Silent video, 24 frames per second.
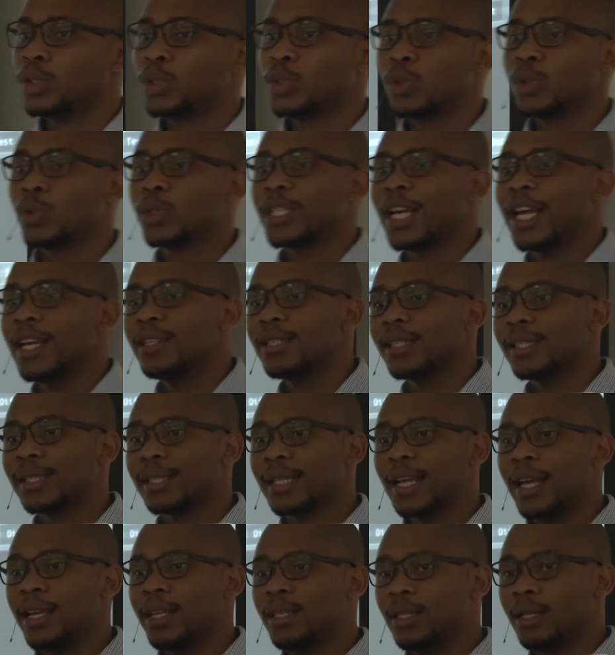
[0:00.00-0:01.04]
to change the
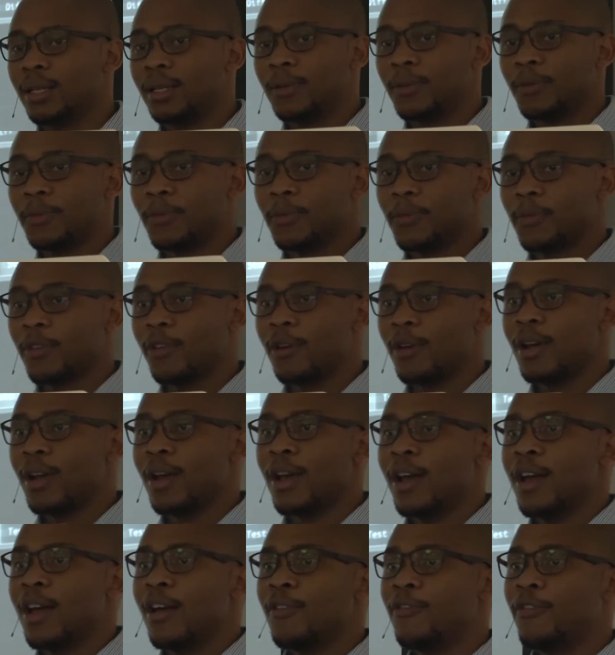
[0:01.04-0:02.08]
state,
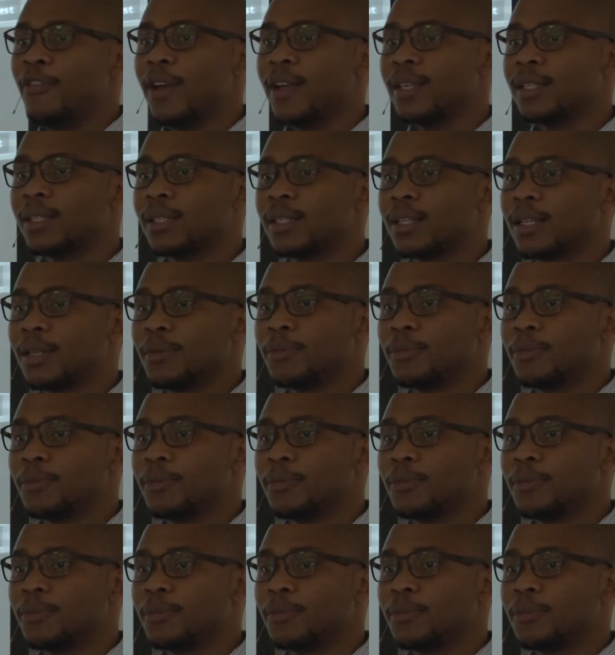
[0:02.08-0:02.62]
first